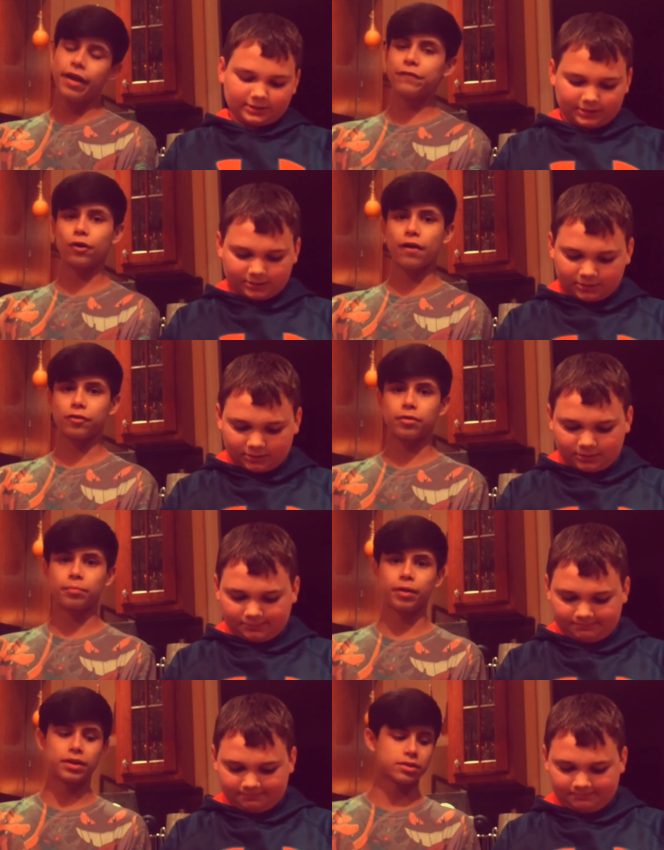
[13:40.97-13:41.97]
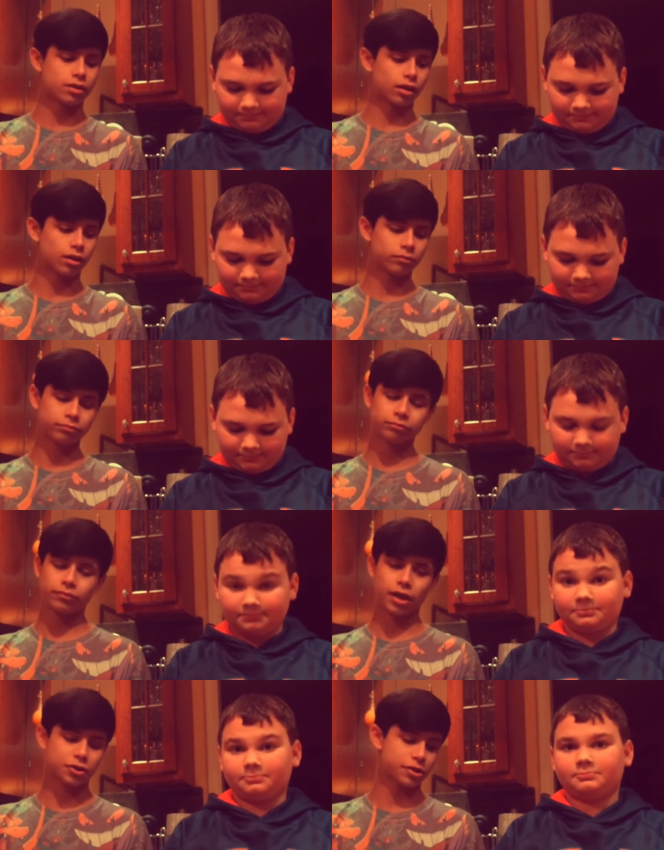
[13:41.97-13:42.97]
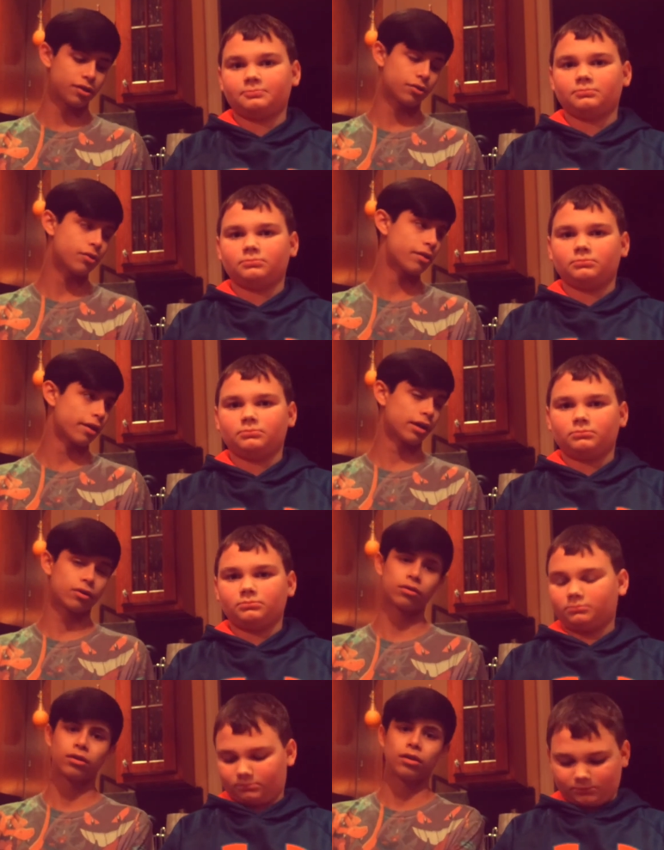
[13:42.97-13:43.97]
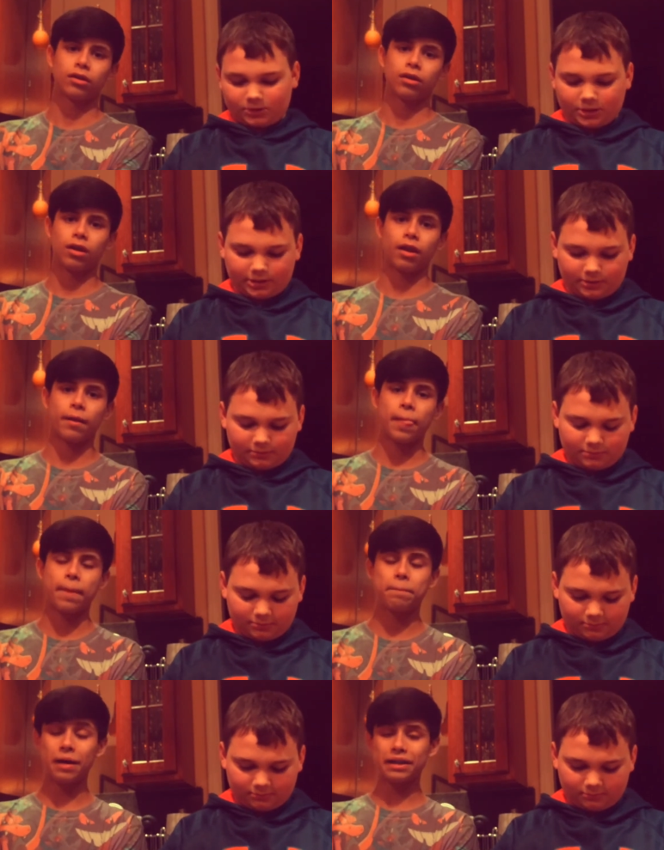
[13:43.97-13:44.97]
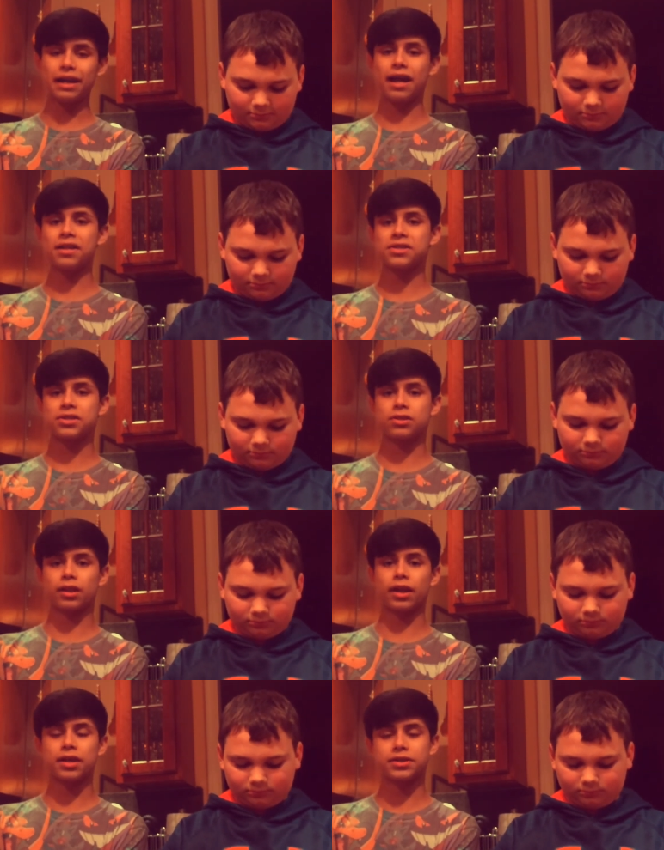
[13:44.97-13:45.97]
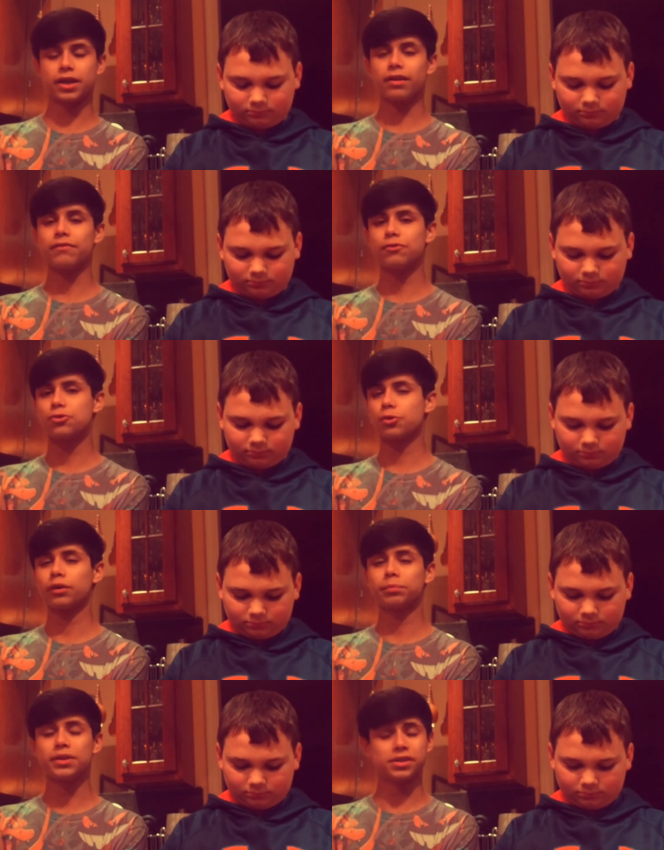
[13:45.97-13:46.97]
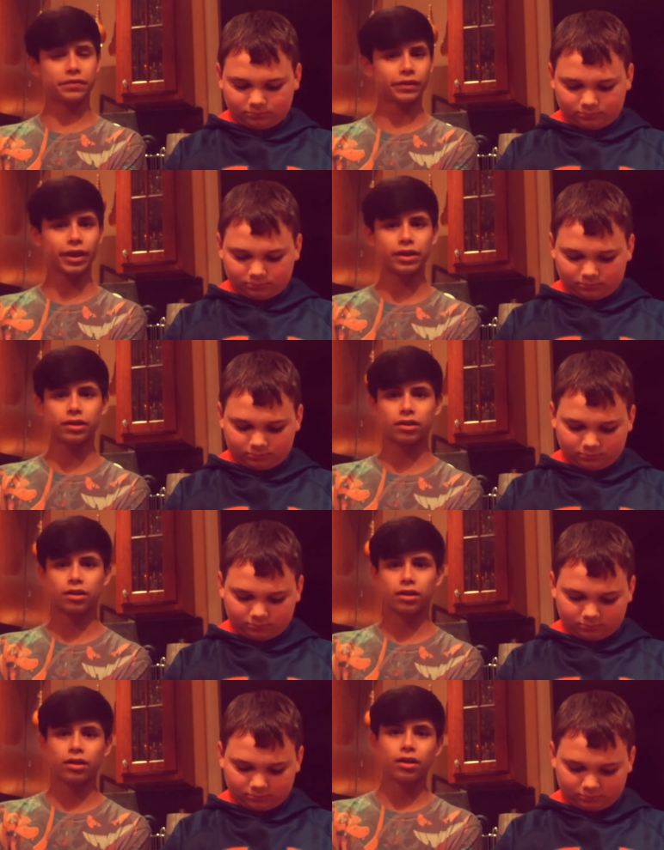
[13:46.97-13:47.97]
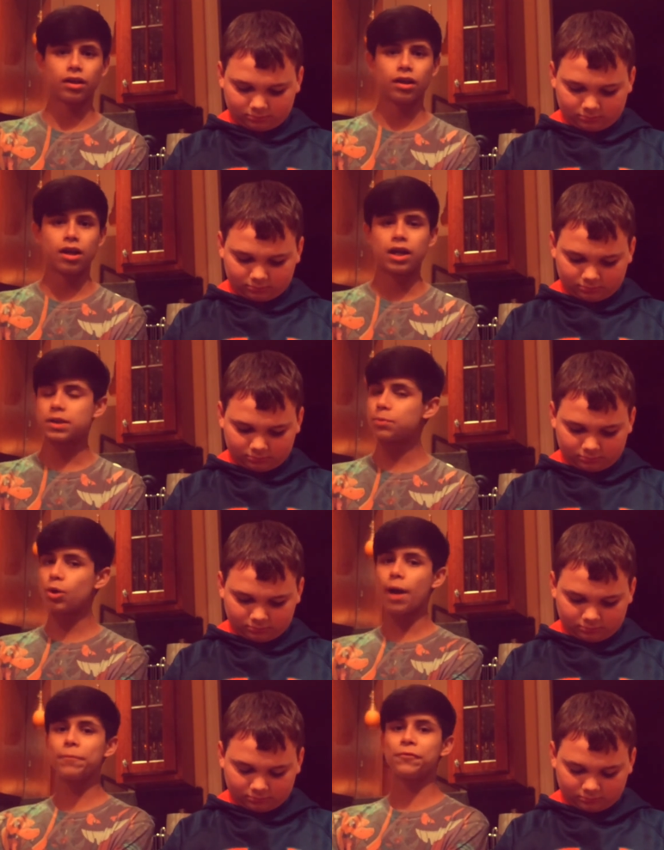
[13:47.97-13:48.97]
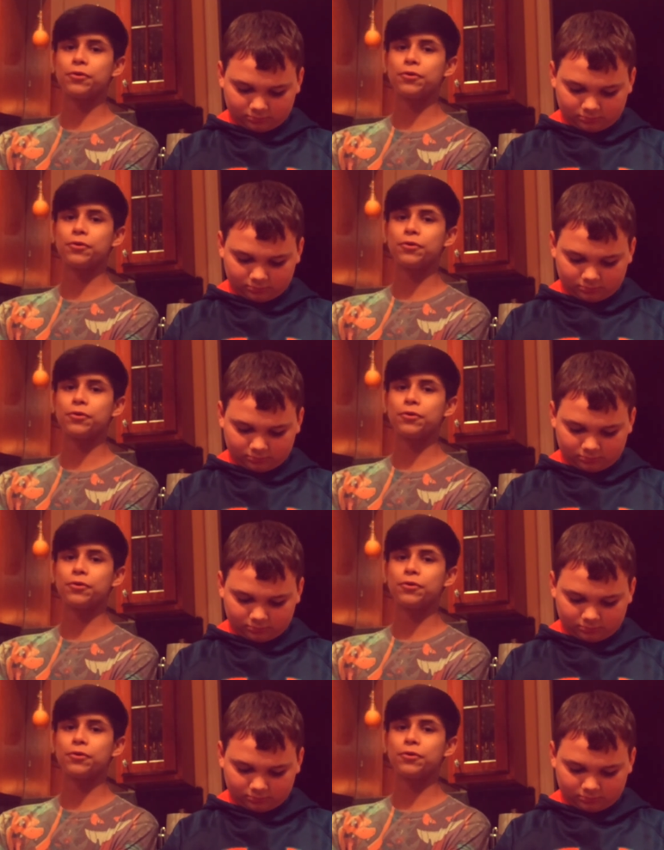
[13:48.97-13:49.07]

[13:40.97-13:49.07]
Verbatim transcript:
Speaker 1: in forever, but um, actually, you can do that now. Yeah. But guys, like I said, if you enjoyed, please leave a like. Subscribe if